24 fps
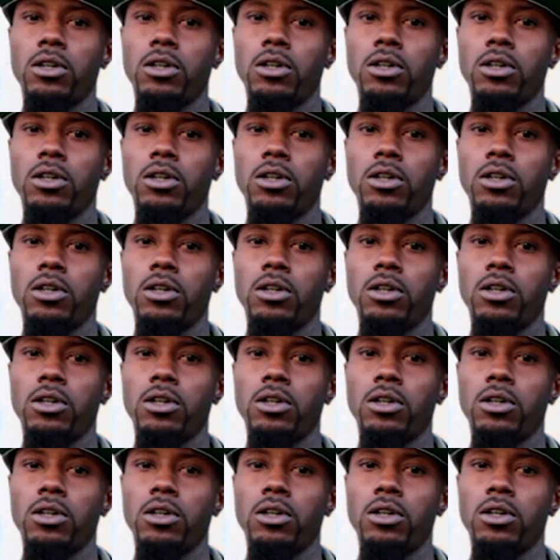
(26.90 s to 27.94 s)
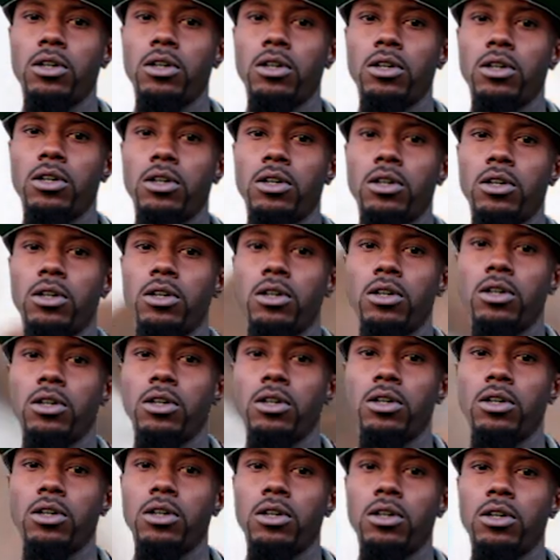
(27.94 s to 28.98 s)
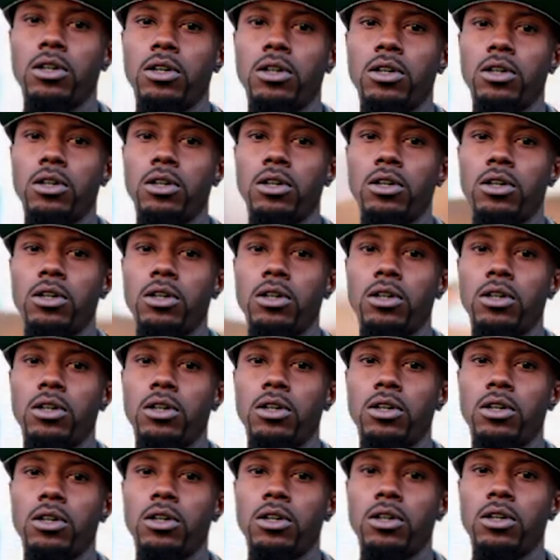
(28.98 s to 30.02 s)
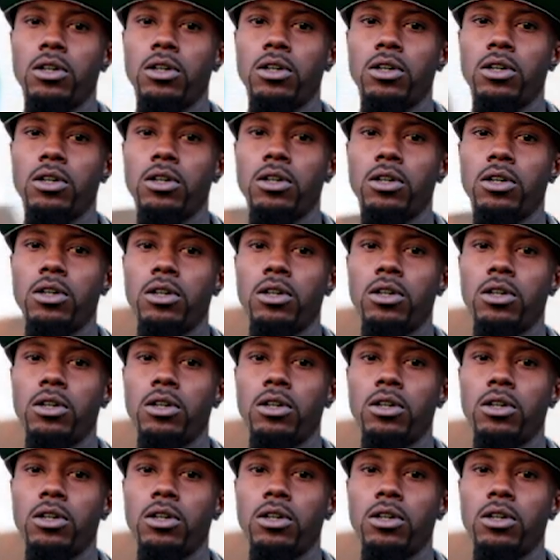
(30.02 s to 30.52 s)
(not speaking)